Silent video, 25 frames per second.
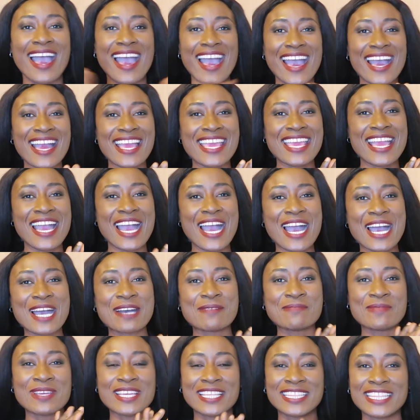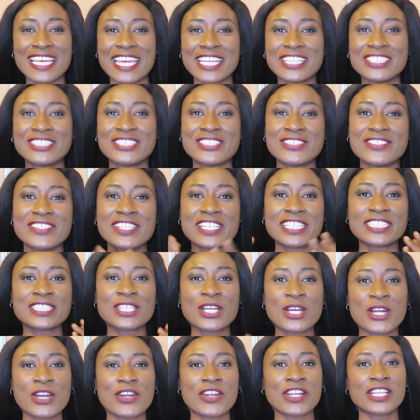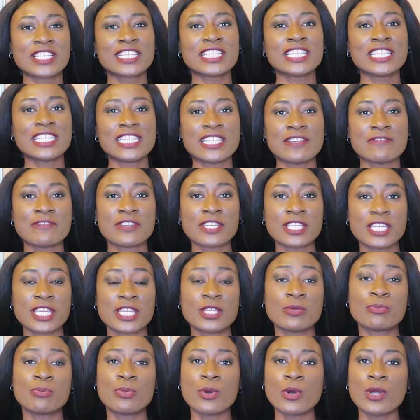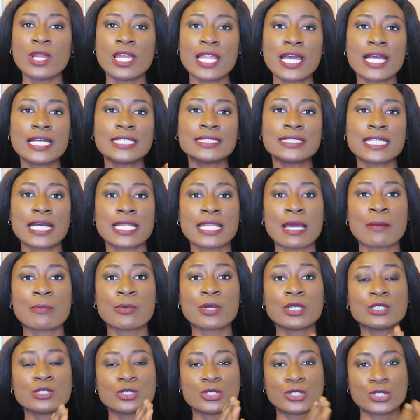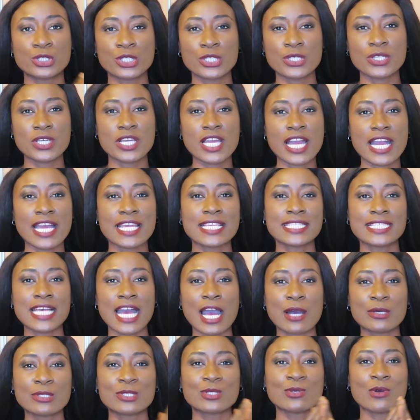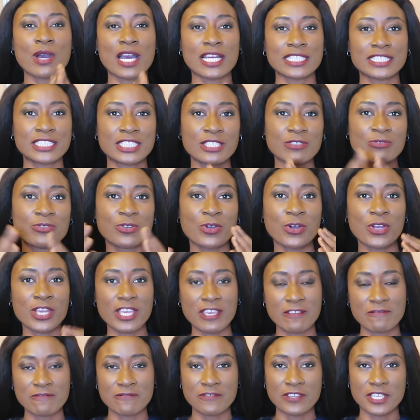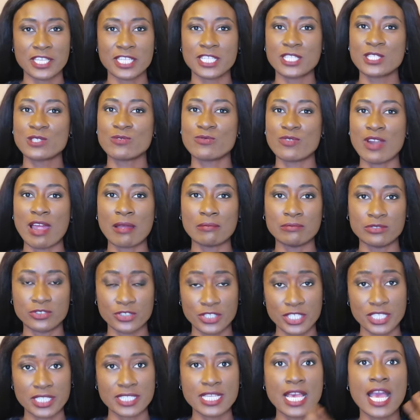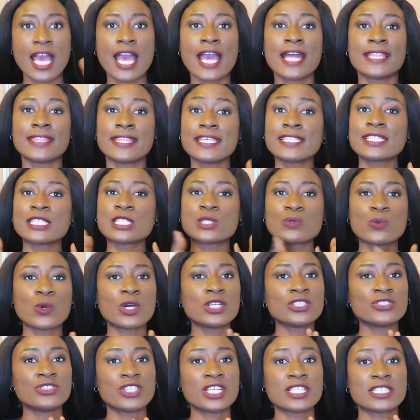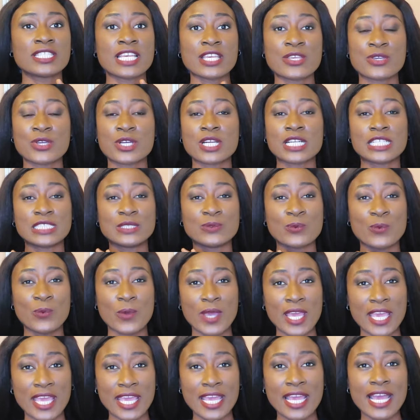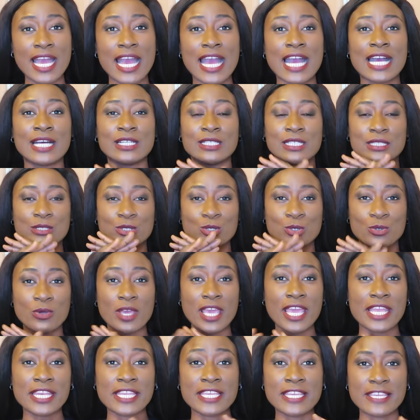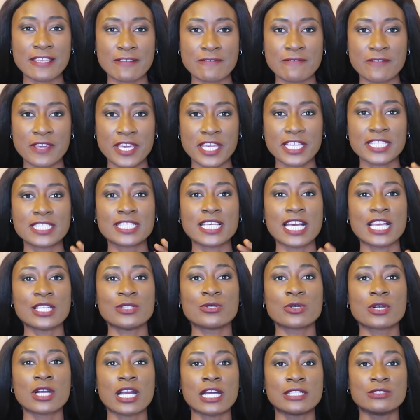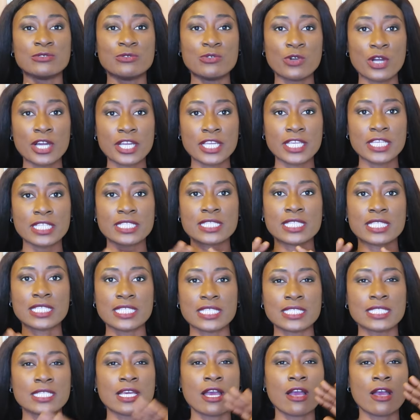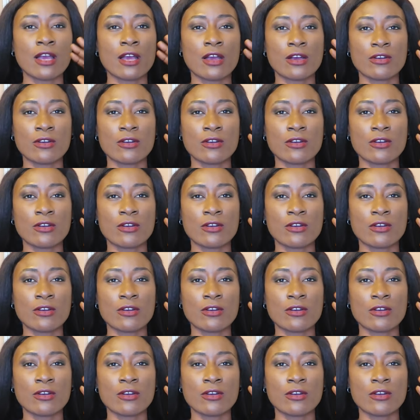I am a Nigerian currently living in Poland and I'm going to show you guys how to achieve your infinite wrap dress. This is one dress that you can wear to any event and you can rock it in